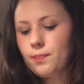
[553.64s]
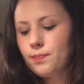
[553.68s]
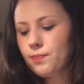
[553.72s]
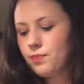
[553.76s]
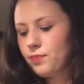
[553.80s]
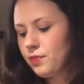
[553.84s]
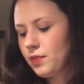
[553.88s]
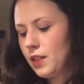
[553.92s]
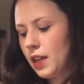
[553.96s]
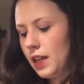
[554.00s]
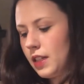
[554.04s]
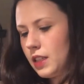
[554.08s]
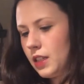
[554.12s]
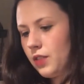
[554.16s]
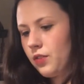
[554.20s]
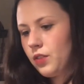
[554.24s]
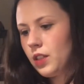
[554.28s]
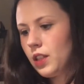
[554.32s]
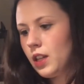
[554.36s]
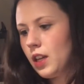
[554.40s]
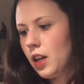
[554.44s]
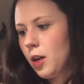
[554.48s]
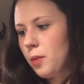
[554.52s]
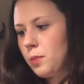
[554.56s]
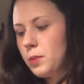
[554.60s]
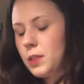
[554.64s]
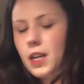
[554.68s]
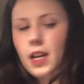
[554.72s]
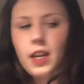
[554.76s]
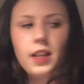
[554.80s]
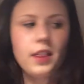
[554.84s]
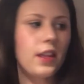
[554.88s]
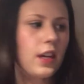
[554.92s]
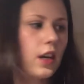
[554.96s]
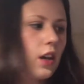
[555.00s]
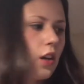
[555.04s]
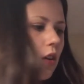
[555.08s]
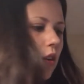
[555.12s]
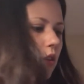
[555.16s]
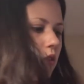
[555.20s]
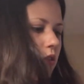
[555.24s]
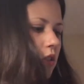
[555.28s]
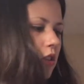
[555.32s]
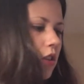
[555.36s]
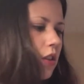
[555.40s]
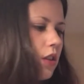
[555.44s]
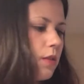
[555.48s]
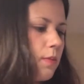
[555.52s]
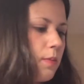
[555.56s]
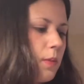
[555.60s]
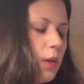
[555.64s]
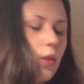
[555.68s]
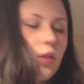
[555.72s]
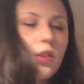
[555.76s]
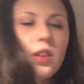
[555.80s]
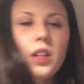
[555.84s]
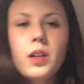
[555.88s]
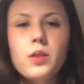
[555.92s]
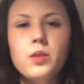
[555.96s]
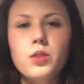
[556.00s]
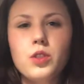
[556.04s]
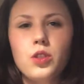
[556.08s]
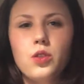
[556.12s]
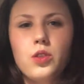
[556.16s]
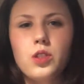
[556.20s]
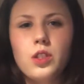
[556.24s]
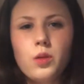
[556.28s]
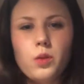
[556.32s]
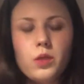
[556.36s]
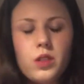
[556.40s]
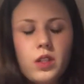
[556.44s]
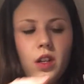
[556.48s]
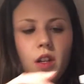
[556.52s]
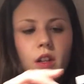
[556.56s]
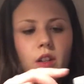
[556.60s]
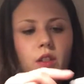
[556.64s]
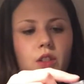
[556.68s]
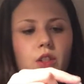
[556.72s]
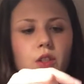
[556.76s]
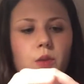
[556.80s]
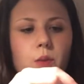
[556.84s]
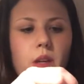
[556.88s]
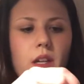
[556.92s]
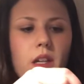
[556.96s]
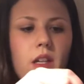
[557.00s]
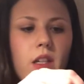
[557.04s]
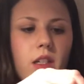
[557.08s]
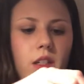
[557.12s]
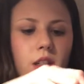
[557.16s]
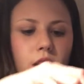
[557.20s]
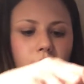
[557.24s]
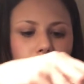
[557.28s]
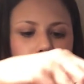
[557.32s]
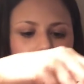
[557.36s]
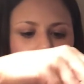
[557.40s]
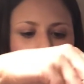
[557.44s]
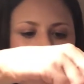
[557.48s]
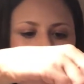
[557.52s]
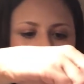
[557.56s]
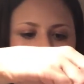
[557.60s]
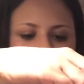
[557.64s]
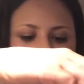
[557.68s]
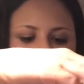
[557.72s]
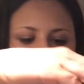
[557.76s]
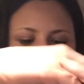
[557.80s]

That definitely helped. I think also the milk that I was using was unsweetened, so